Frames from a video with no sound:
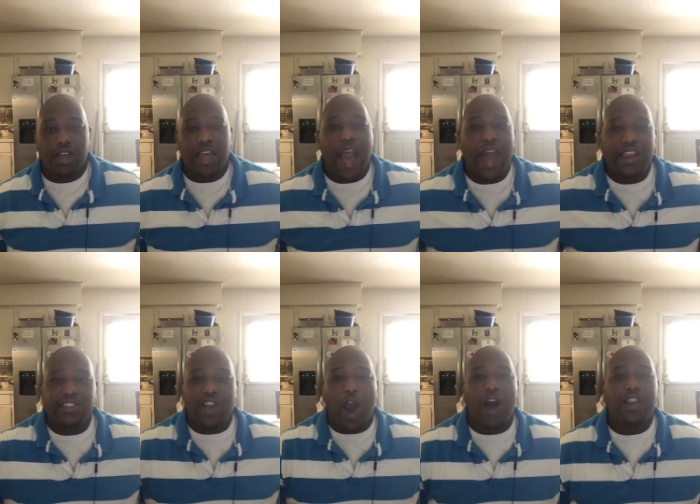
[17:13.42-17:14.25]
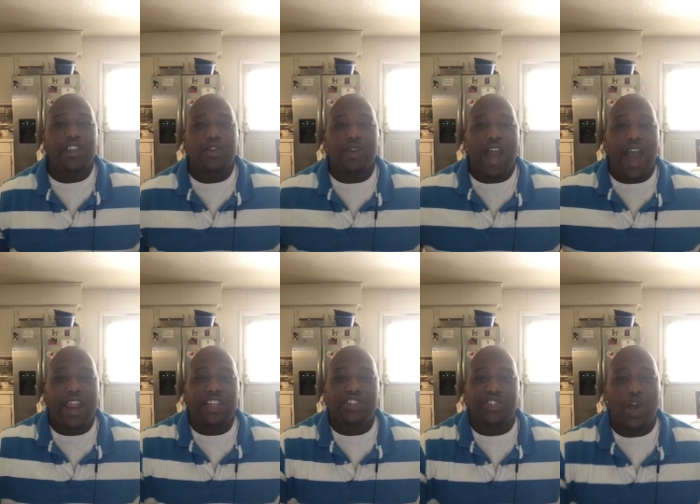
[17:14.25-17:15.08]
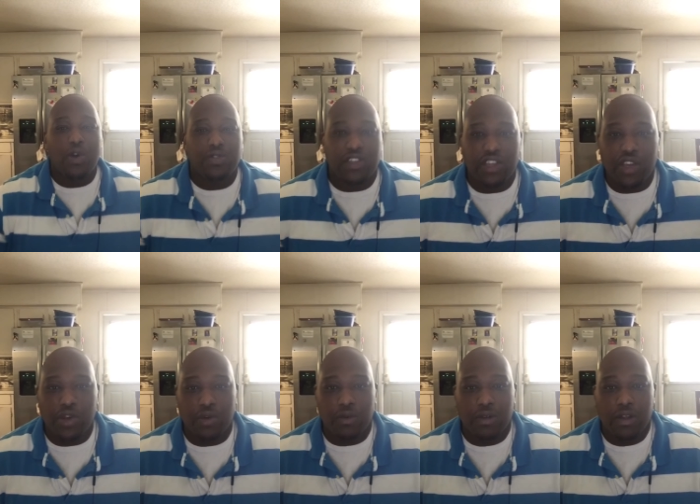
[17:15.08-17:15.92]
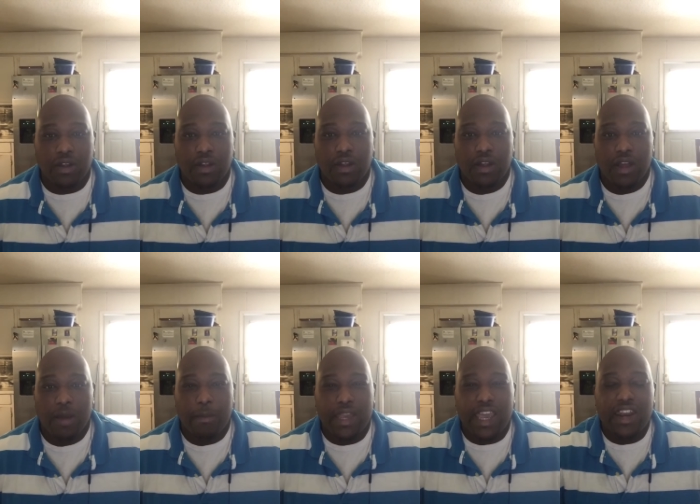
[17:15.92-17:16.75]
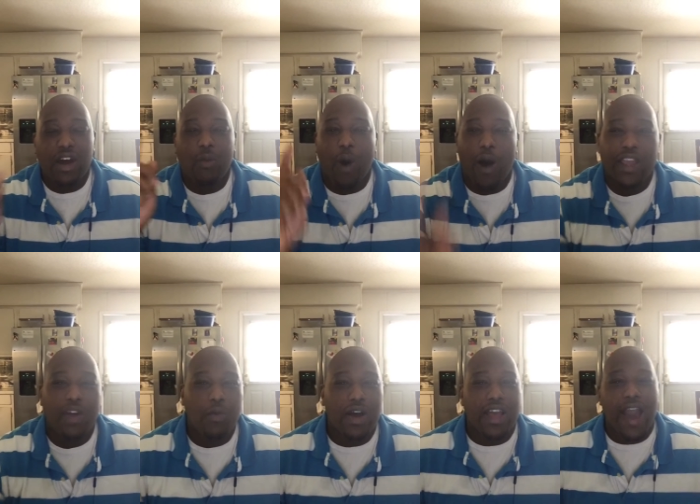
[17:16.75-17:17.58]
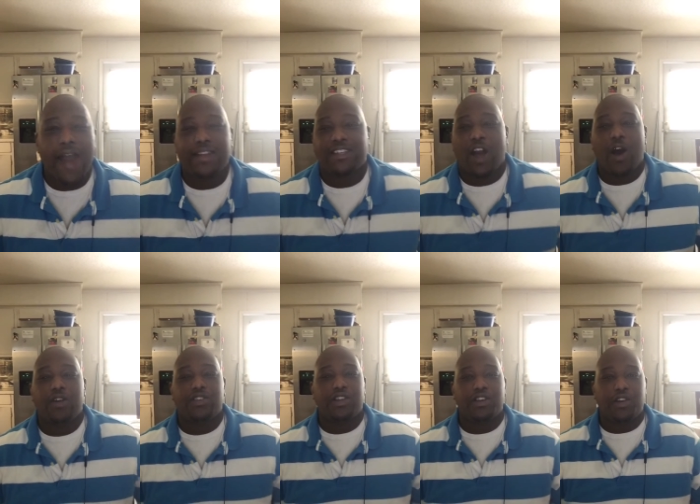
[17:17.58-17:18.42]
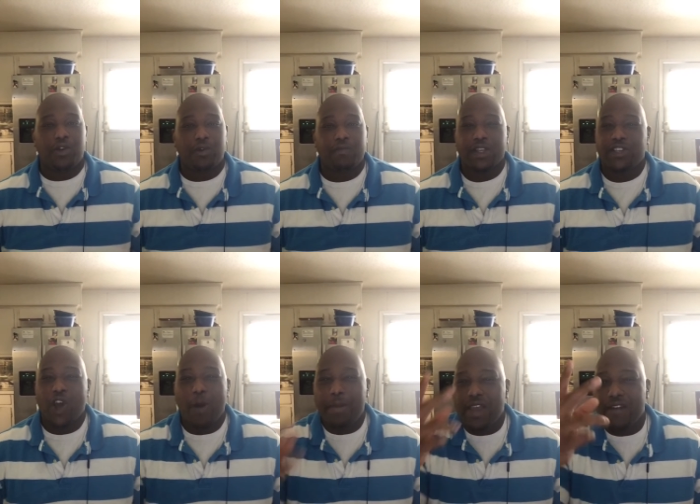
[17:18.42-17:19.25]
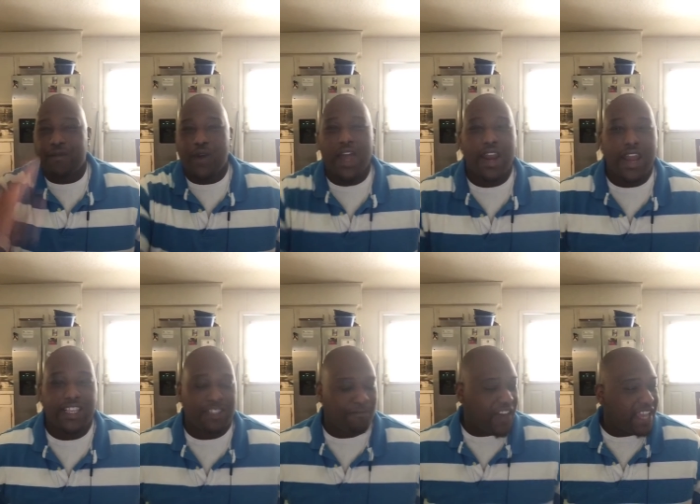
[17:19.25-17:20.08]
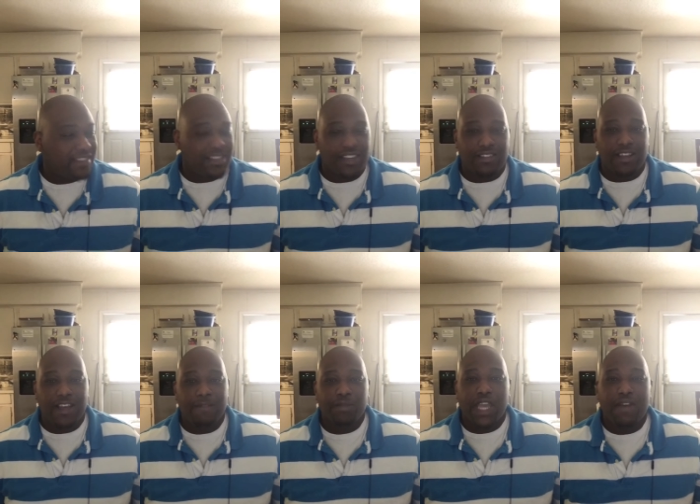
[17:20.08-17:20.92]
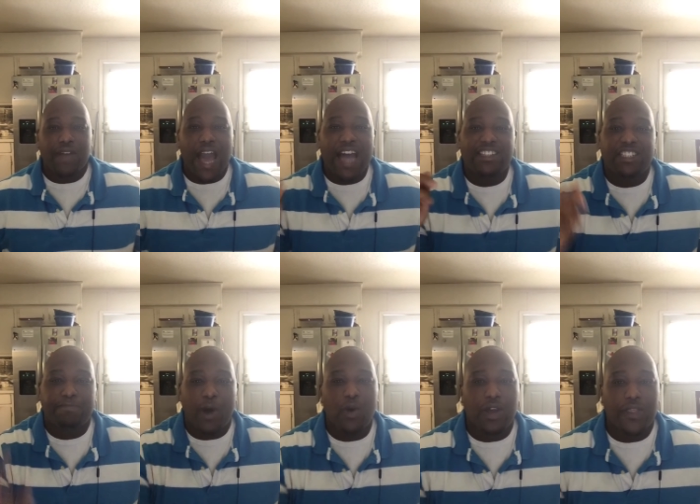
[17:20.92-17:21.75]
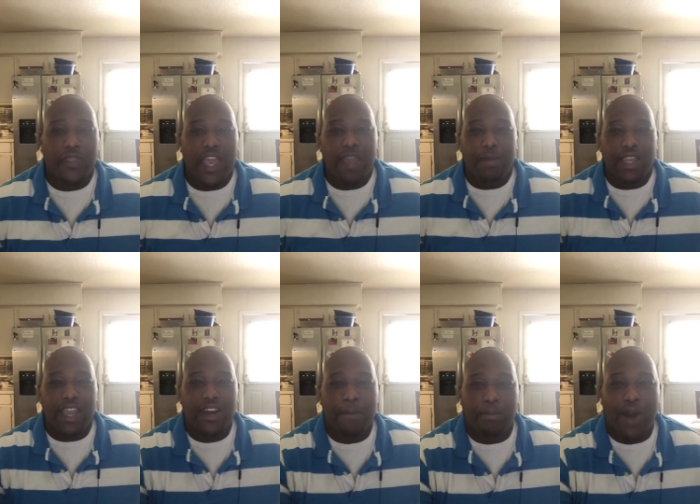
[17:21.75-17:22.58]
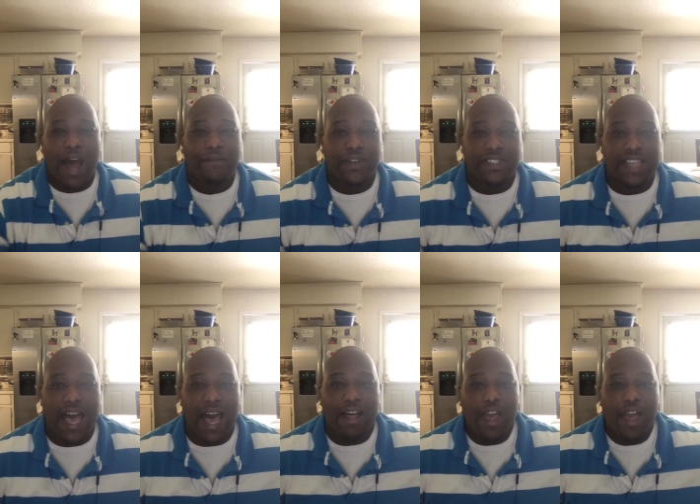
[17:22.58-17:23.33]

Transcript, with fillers: God is calling you, God has chosen you. Begin to walk in what God has called you to do. Don't be afraid of these faces. If God spoke a thing, begin to prophesy,